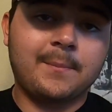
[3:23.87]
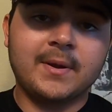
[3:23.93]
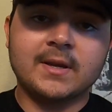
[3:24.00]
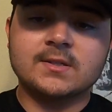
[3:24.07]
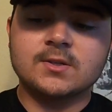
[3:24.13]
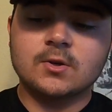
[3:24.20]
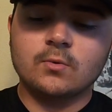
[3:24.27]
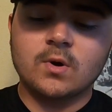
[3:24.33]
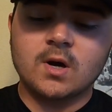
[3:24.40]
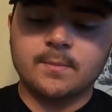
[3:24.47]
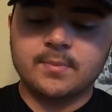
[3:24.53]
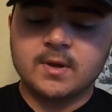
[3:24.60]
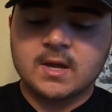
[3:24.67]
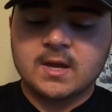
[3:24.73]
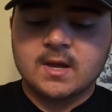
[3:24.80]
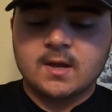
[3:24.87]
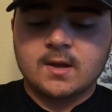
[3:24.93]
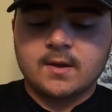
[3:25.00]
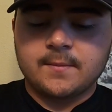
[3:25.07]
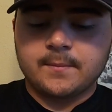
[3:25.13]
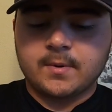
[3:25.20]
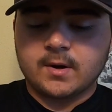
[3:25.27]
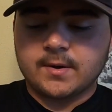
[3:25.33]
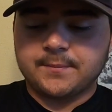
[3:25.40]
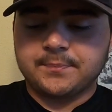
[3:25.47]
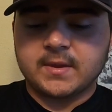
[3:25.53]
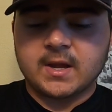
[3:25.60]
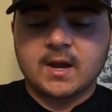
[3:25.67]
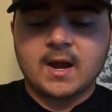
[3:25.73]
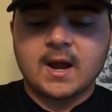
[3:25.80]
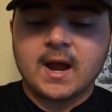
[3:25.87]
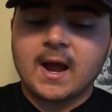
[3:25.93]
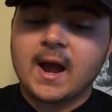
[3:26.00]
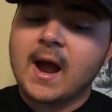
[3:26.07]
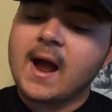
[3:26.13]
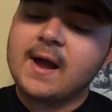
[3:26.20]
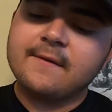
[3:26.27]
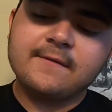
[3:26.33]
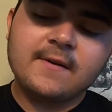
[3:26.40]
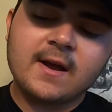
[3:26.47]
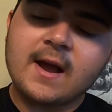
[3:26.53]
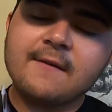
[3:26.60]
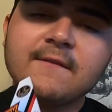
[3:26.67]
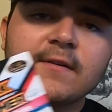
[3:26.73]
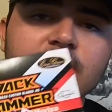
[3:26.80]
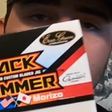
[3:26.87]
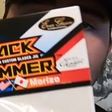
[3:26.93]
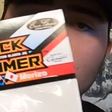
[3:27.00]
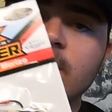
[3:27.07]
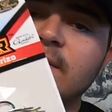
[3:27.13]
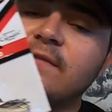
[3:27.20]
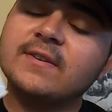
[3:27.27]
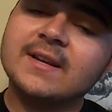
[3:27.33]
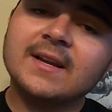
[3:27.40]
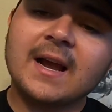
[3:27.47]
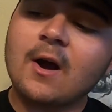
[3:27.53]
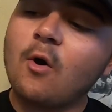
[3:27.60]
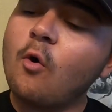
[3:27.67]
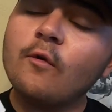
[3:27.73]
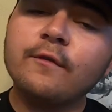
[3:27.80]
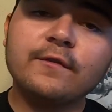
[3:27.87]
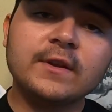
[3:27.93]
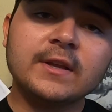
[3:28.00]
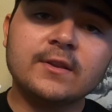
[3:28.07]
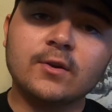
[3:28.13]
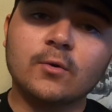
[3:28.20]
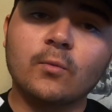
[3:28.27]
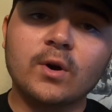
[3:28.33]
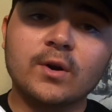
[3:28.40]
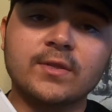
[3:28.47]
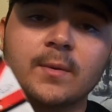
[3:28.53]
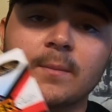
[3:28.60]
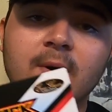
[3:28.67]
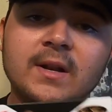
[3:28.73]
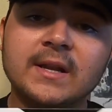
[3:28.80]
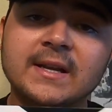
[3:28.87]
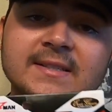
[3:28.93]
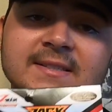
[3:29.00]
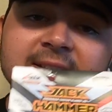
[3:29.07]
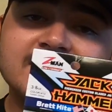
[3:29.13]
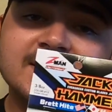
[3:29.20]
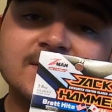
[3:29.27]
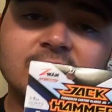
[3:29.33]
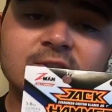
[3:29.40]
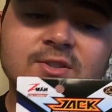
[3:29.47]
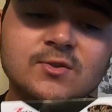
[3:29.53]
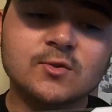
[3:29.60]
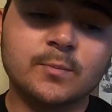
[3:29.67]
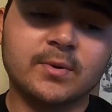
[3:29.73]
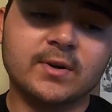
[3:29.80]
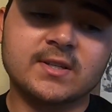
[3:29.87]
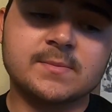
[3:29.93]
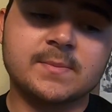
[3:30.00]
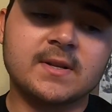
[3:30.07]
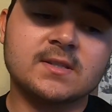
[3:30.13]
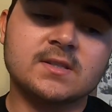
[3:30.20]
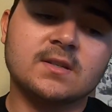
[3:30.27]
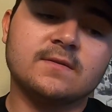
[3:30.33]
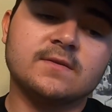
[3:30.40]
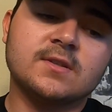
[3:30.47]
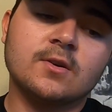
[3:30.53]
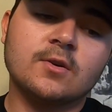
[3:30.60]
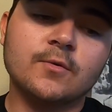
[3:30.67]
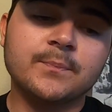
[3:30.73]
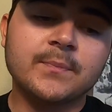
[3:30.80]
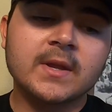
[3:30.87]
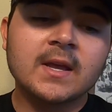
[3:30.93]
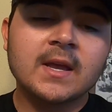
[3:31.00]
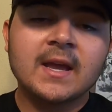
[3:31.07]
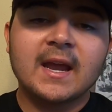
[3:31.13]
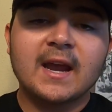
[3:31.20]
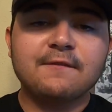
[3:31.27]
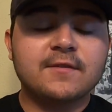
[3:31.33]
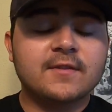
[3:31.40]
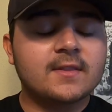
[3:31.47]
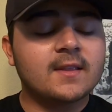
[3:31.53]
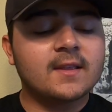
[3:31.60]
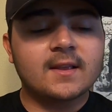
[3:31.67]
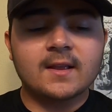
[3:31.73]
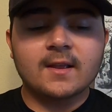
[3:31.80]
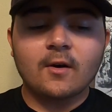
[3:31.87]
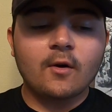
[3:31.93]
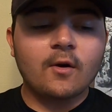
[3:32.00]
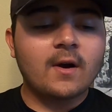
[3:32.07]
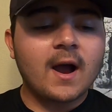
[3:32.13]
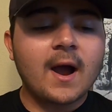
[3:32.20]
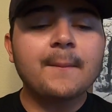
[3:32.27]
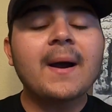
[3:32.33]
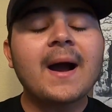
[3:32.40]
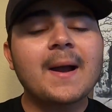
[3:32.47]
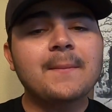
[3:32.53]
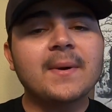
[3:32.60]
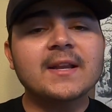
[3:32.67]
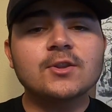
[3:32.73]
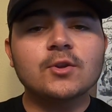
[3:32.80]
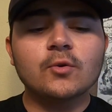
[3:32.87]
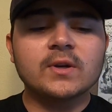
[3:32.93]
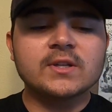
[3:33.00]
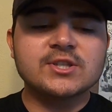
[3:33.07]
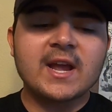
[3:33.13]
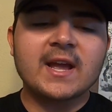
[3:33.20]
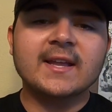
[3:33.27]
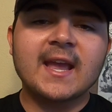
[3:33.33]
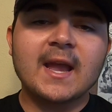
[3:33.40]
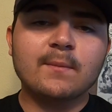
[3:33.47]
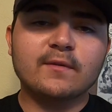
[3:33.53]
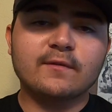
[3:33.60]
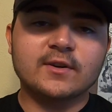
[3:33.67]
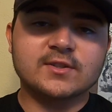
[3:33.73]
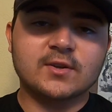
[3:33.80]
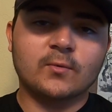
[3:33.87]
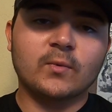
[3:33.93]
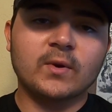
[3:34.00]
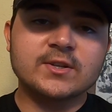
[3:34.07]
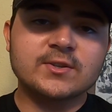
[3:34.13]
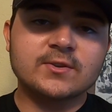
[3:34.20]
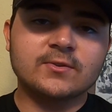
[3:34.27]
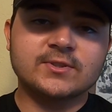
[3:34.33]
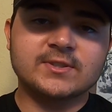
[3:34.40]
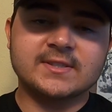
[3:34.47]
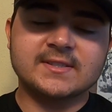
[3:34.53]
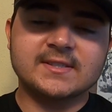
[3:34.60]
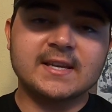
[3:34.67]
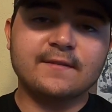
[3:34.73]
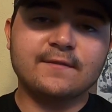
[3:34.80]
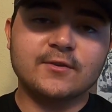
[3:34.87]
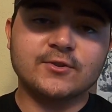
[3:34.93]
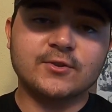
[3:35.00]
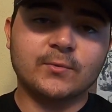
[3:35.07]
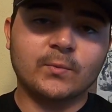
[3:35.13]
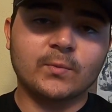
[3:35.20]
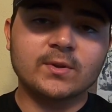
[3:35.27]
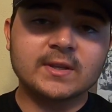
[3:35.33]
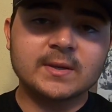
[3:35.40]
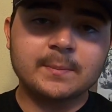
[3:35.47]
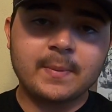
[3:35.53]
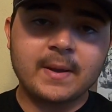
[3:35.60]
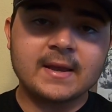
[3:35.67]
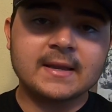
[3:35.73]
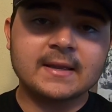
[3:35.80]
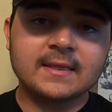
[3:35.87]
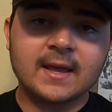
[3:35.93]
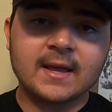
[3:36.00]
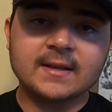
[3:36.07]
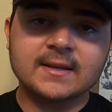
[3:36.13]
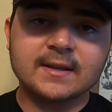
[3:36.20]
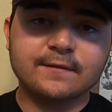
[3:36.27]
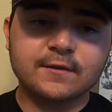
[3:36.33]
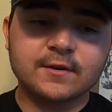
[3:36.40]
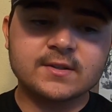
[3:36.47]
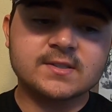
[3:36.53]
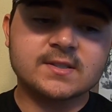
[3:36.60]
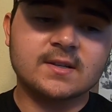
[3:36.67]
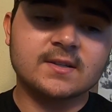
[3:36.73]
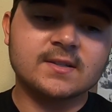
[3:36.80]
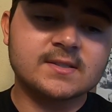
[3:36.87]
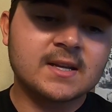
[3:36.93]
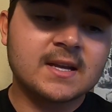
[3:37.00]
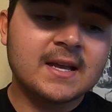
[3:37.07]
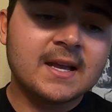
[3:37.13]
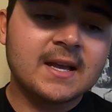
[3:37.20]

picked two up. But I've never thrown them. Hopefully they're worth the money because these things are super expensive. So if I might do a jackhammer versus original to see if you should really pay that difference, because